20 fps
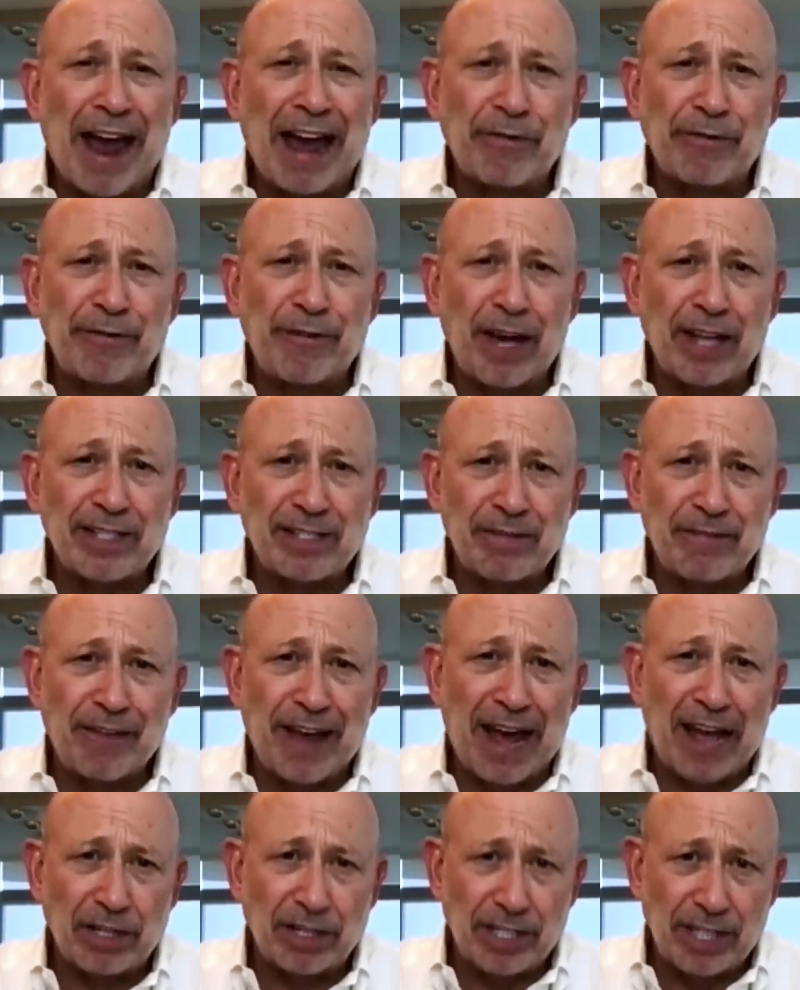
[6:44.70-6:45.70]
ratifies
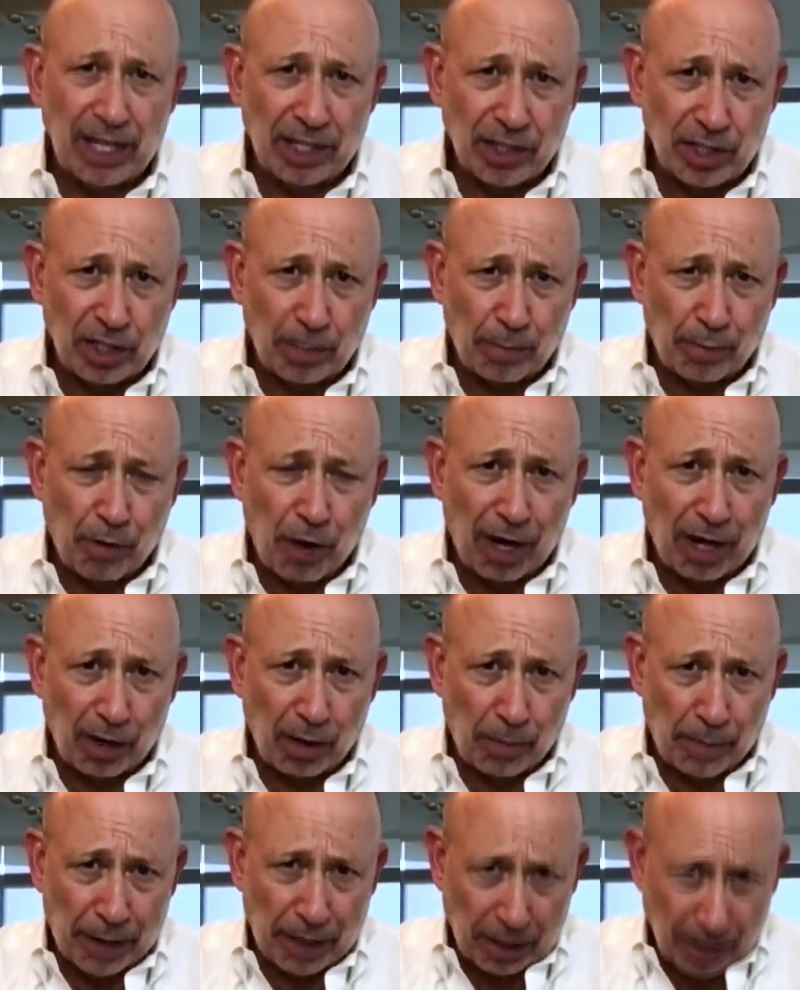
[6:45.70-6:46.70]
and validates their
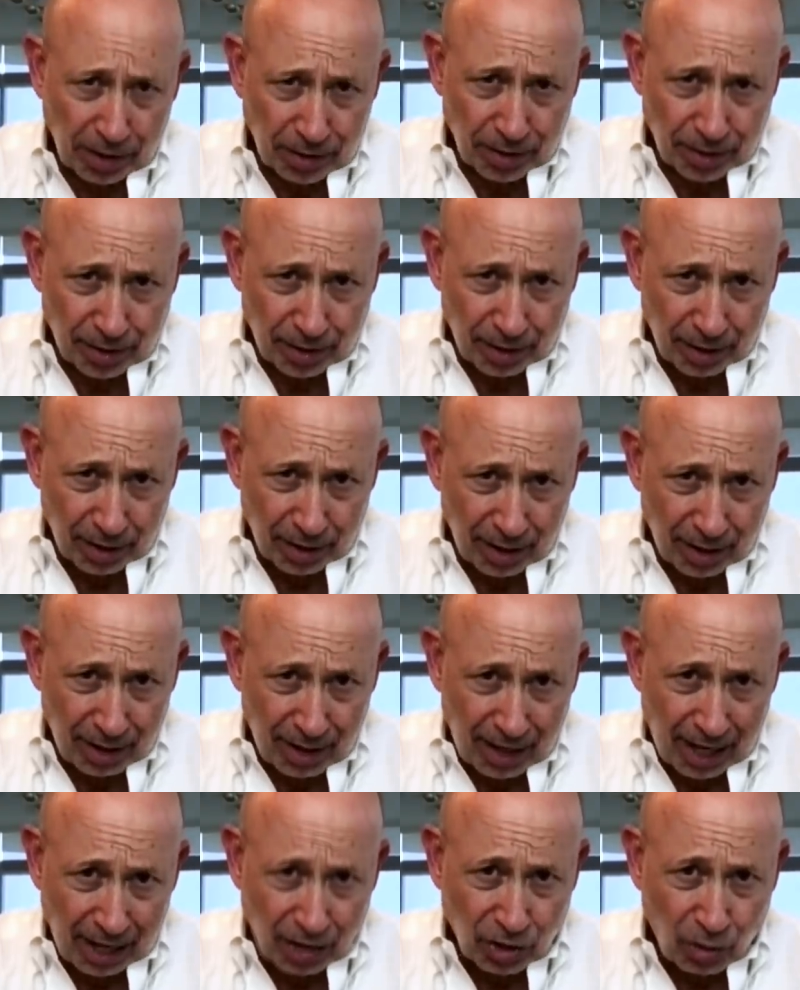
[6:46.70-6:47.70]
prior opinions.
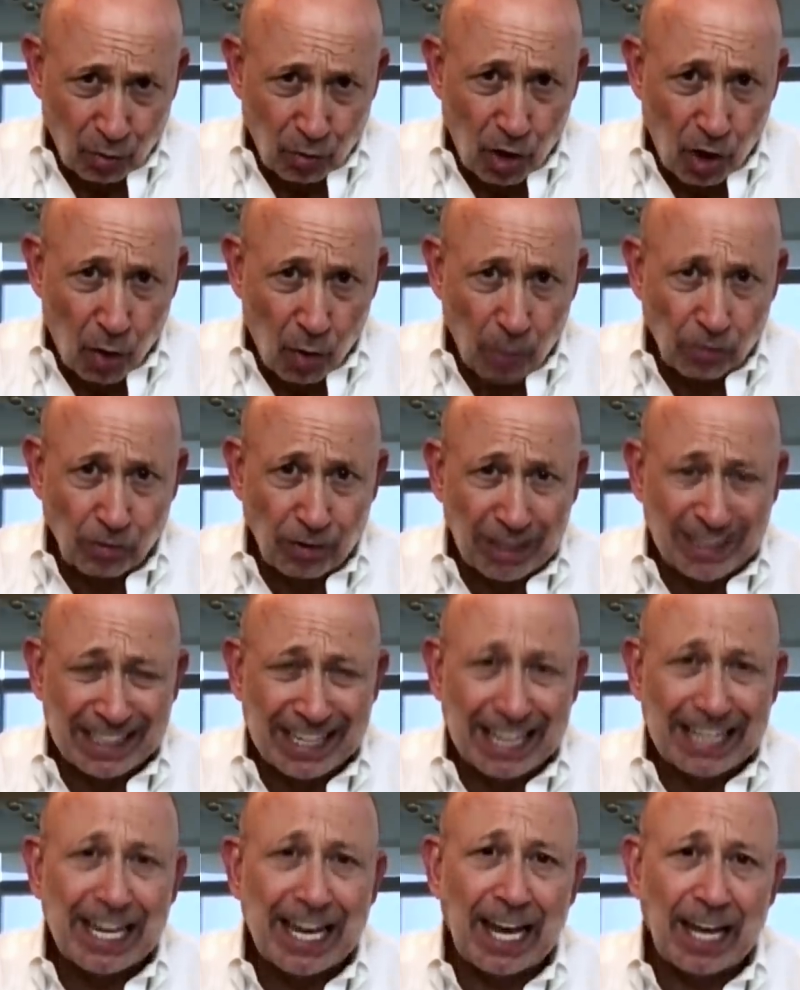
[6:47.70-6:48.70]
And so no one
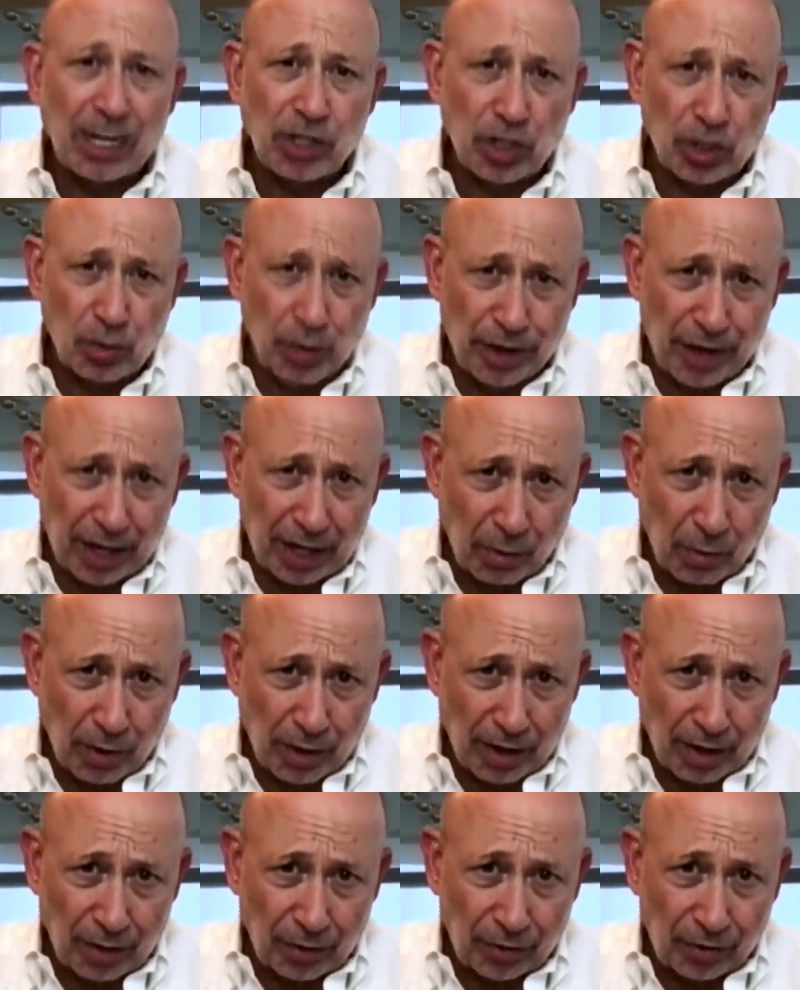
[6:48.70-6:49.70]
really engages with
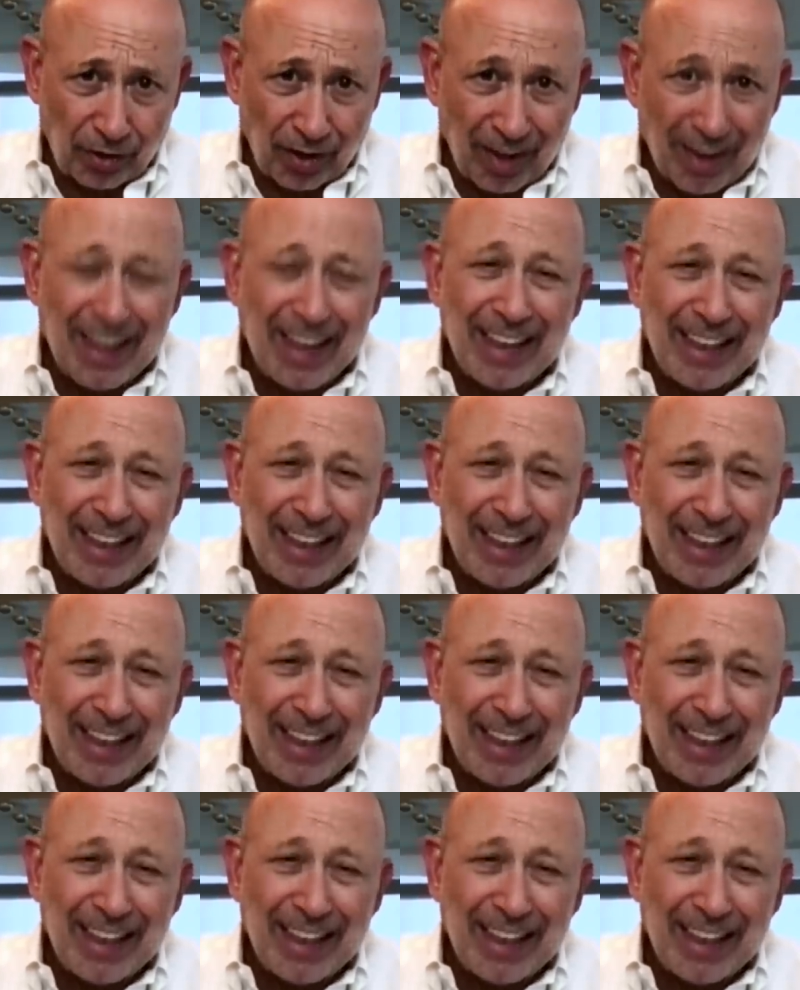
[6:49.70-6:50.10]
anyone else.